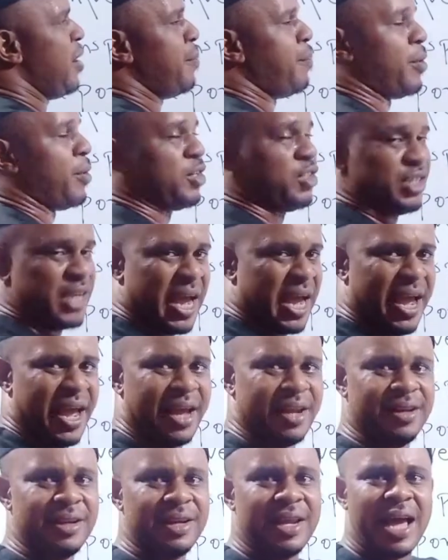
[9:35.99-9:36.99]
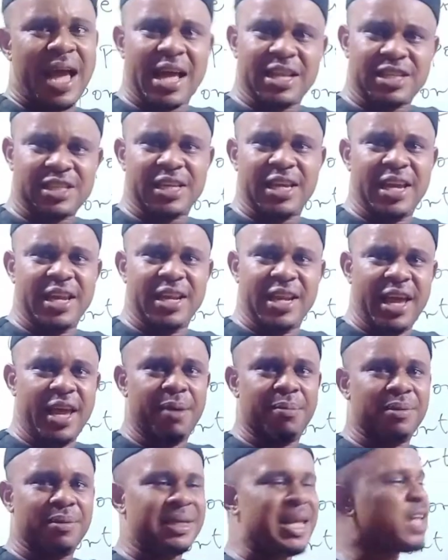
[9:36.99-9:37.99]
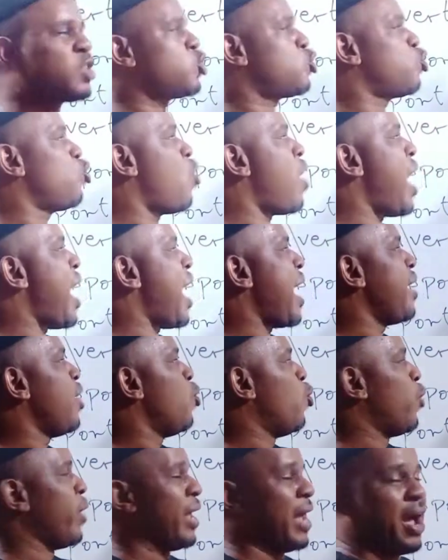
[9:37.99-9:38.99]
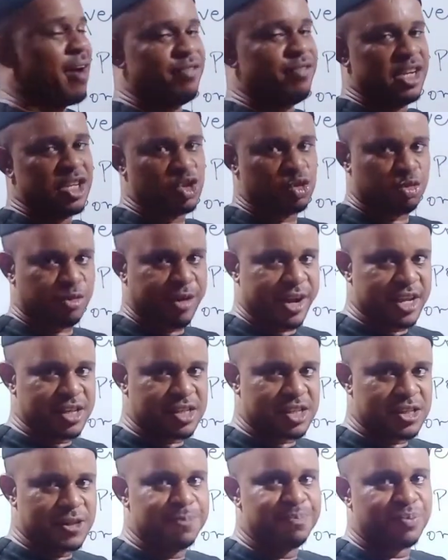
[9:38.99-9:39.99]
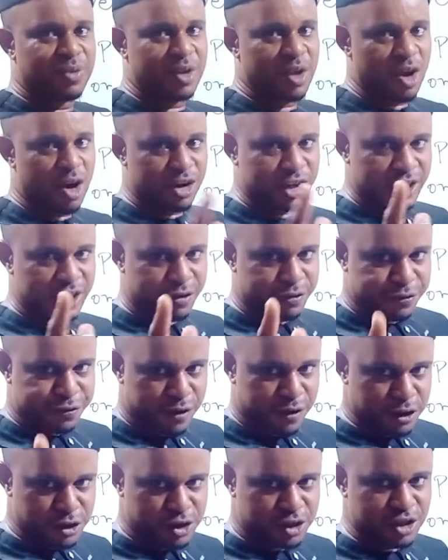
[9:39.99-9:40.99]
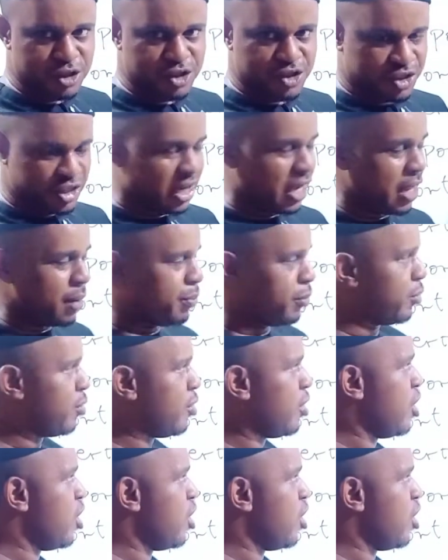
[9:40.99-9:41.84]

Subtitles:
But then at a name, that's why we have the stress on the first syllable.